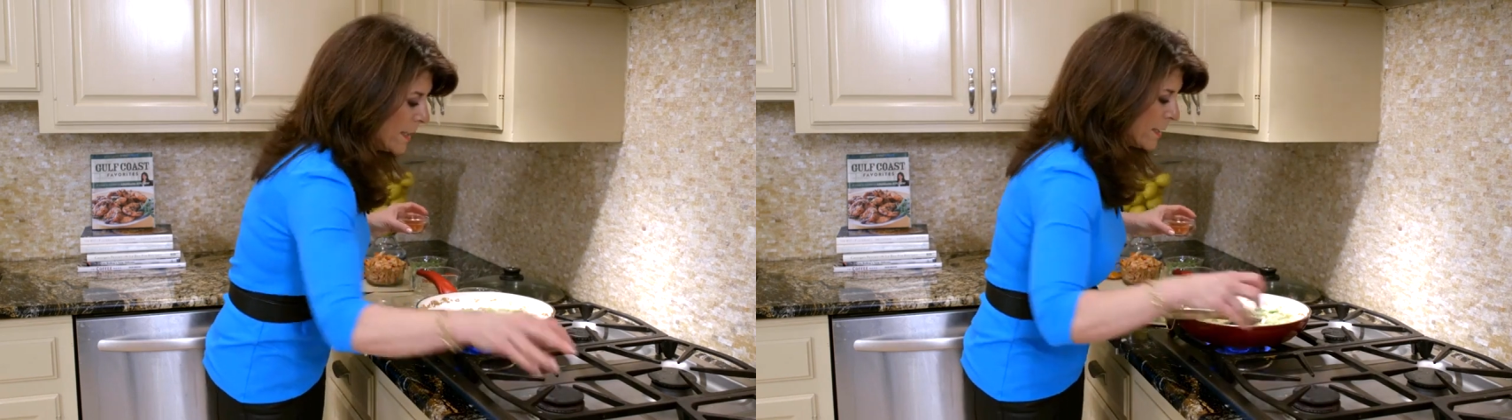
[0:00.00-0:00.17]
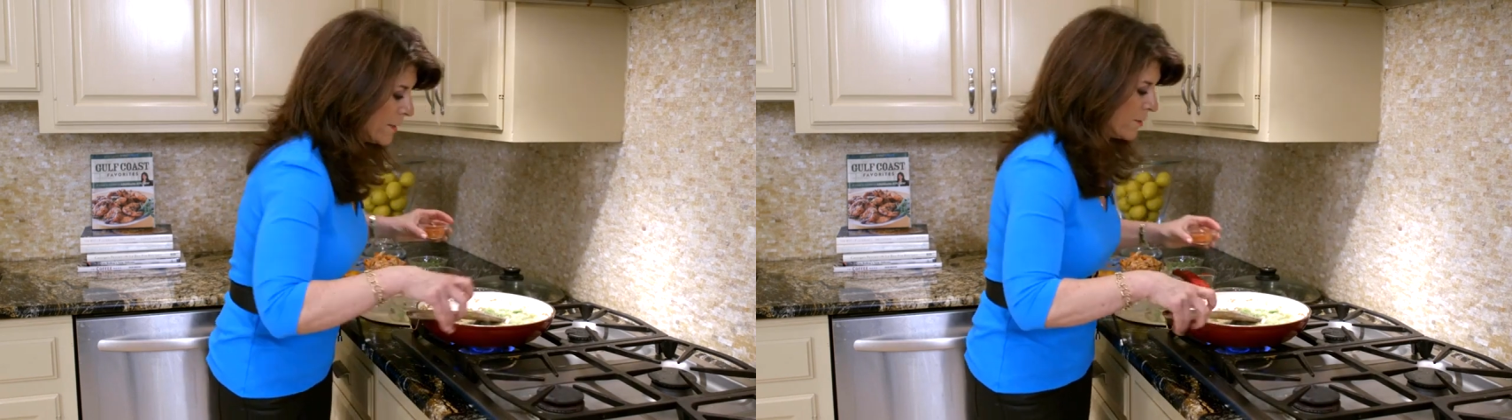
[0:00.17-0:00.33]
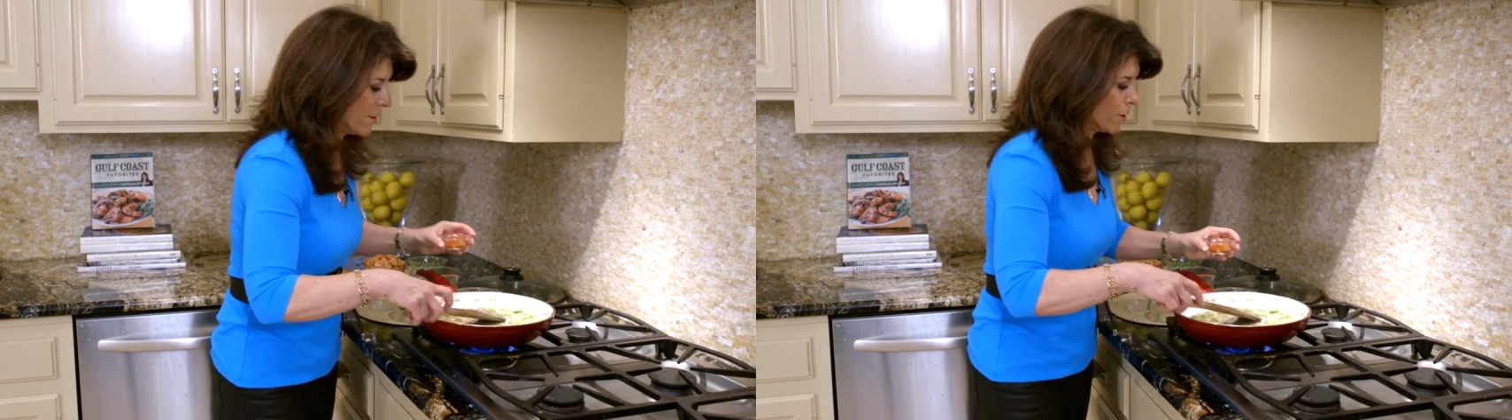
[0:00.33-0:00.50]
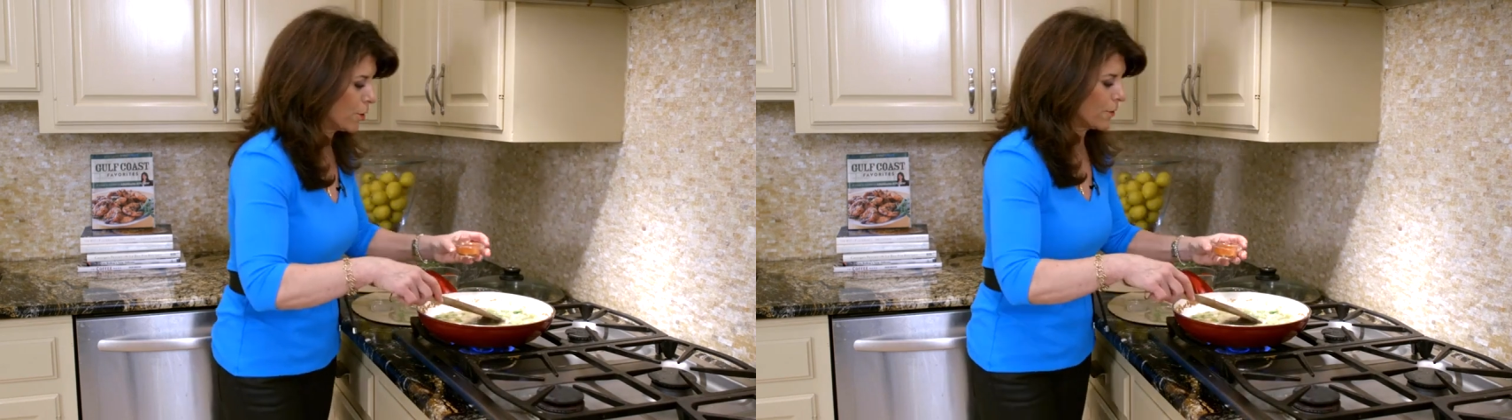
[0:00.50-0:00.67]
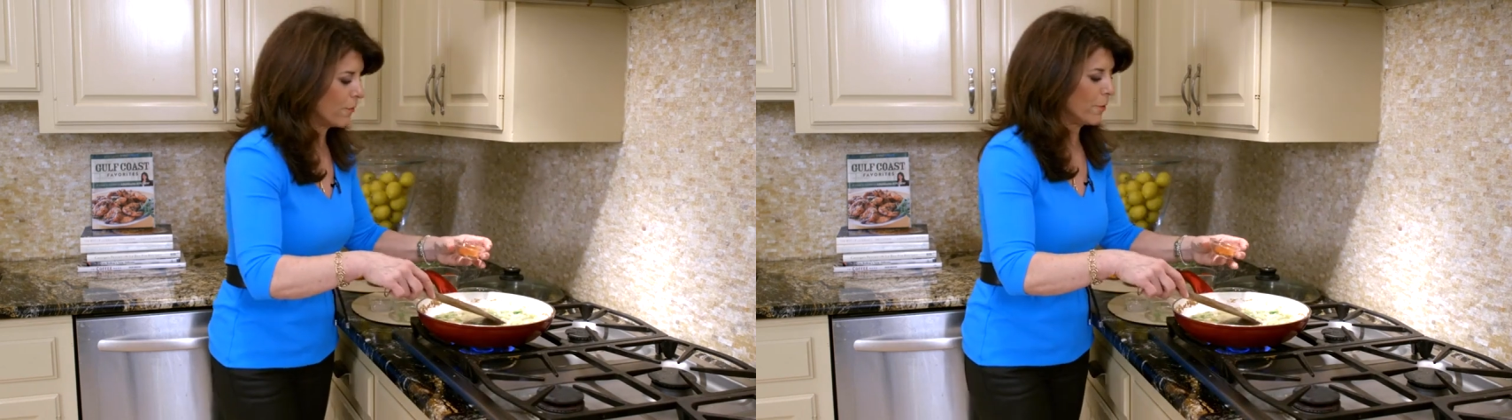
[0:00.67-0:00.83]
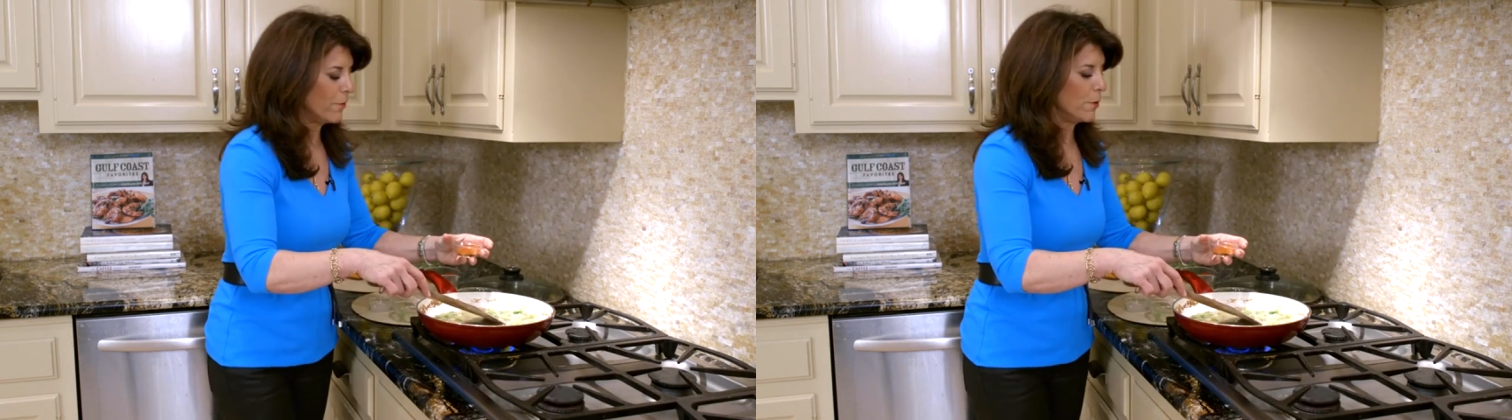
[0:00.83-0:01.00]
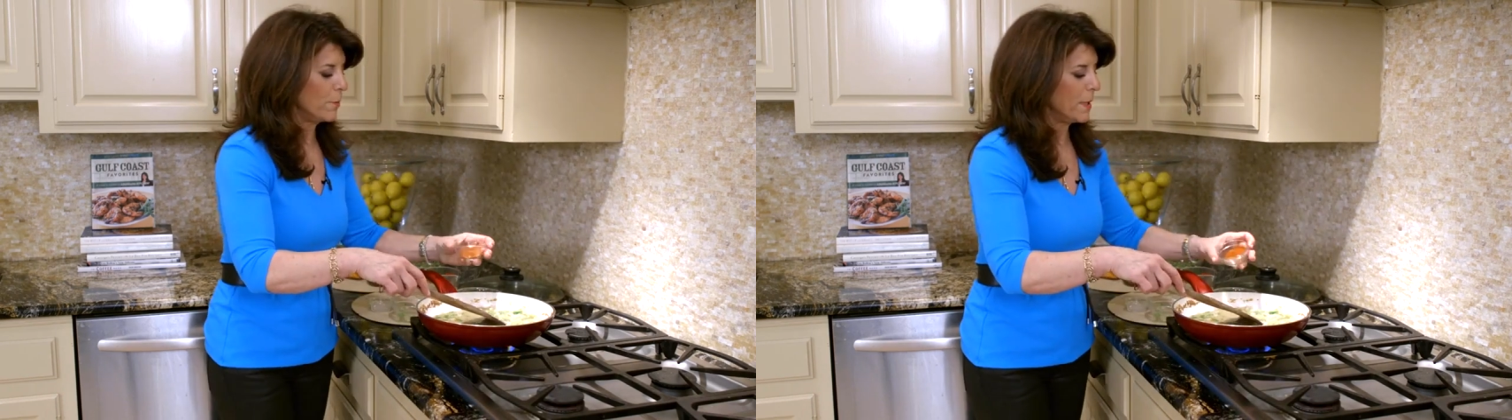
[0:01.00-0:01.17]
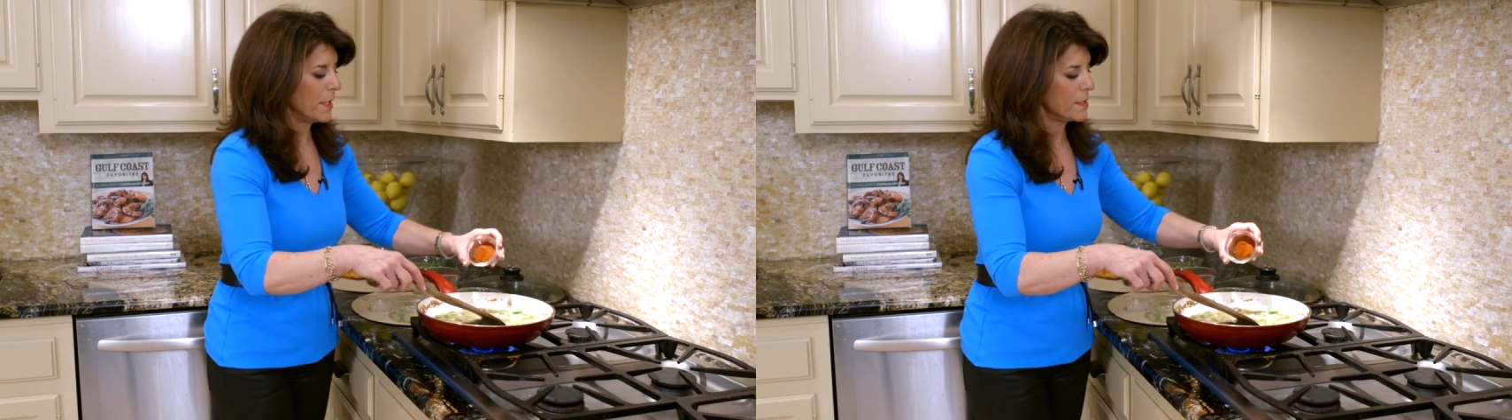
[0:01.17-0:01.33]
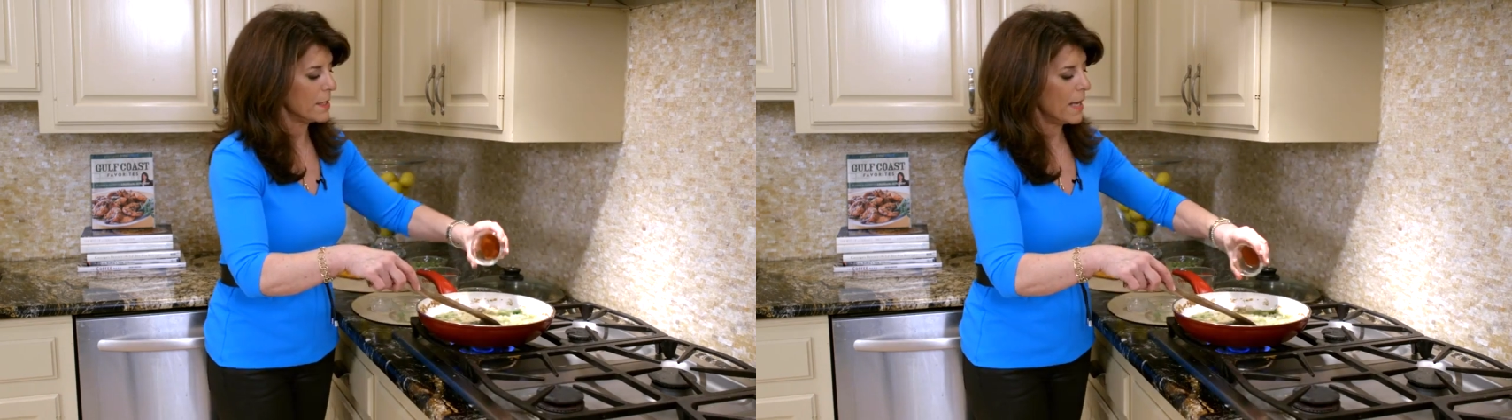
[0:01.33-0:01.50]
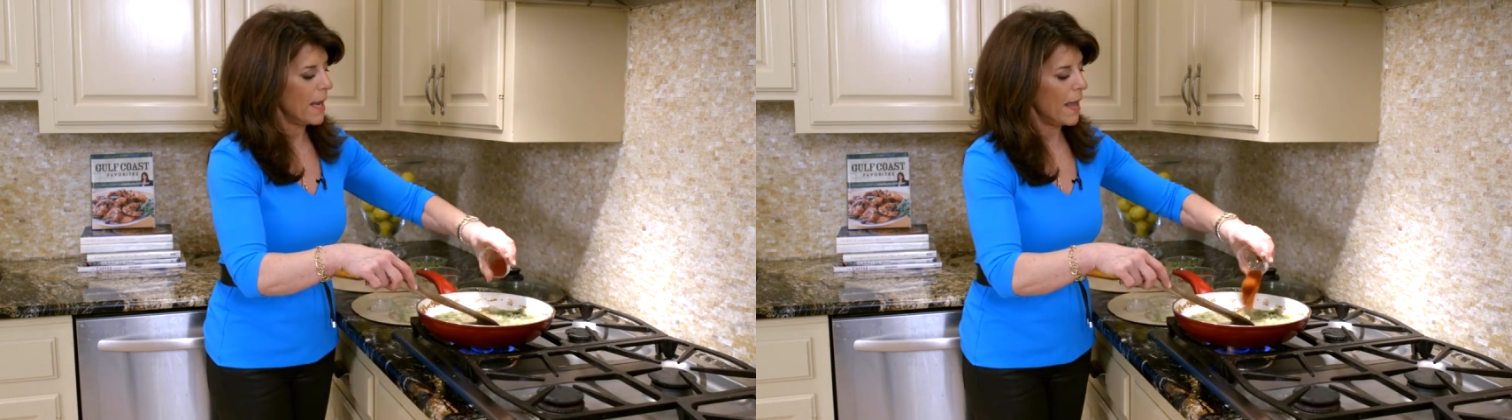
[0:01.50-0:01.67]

and cook for a few minutes.